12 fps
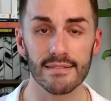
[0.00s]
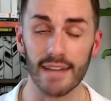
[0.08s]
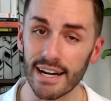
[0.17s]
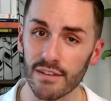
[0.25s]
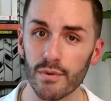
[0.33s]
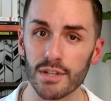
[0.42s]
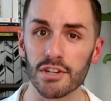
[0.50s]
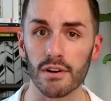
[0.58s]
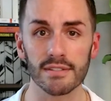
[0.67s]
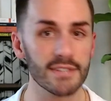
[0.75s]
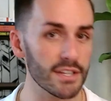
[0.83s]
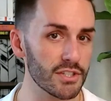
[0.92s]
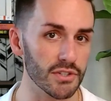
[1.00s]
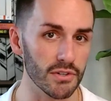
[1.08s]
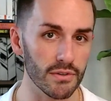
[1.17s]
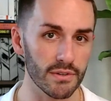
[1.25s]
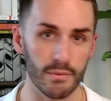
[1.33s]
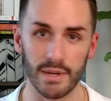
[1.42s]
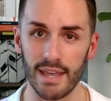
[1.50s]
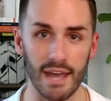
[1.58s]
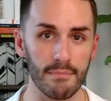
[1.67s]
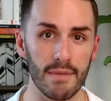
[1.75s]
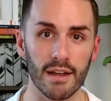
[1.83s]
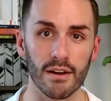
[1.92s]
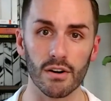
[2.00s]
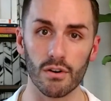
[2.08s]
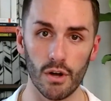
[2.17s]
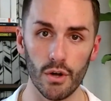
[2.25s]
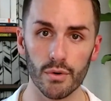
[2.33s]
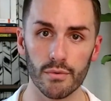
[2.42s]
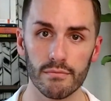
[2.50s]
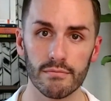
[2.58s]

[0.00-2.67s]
9 of which are essential that we can't make on our own.